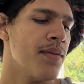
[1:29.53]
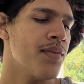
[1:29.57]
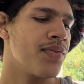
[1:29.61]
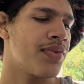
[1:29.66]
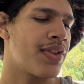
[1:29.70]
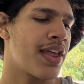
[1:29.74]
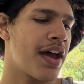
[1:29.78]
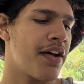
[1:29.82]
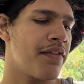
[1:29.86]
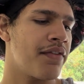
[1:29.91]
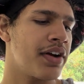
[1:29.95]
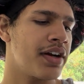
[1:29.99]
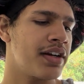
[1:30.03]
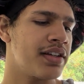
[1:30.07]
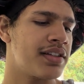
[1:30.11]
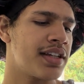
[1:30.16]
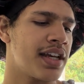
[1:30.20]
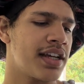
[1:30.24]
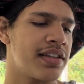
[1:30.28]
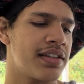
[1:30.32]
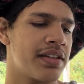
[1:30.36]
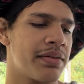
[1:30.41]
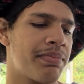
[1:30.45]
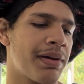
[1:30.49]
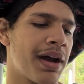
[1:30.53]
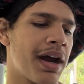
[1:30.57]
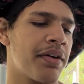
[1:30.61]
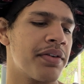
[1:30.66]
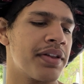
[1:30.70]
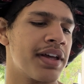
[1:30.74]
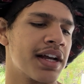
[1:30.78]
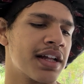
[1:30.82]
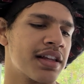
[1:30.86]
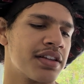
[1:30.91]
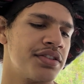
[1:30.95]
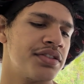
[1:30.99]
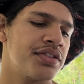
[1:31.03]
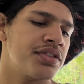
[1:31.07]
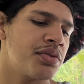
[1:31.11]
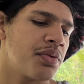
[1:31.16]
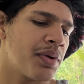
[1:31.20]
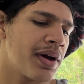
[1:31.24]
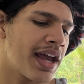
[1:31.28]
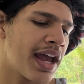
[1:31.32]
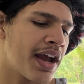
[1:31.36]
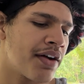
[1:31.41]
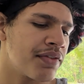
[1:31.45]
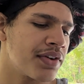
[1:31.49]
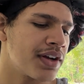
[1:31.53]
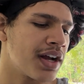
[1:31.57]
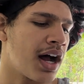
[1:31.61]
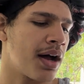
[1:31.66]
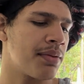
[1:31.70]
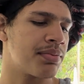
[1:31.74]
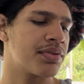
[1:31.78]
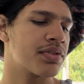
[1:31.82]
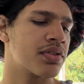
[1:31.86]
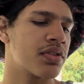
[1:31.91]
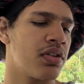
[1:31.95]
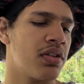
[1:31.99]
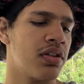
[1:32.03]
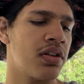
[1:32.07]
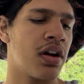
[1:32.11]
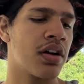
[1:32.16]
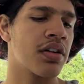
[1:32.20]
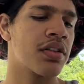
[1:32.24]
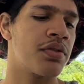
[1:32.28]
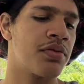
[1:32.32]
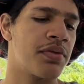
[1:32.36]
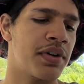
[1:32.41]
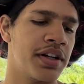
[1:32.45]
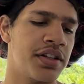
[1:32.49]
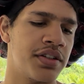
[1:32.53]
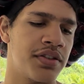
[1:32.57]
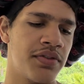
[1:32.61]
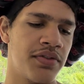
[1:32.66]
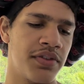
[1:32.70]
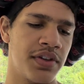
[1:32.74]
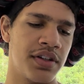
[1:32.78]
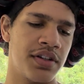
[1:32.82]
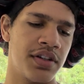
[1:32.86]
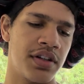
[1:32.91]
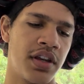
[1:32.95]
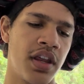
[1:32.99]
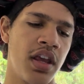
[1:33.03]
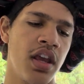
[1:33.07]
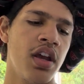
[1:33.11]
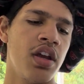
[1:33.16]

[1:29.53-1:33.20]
that very sight is the power that clears away every obstacle along the range of vision.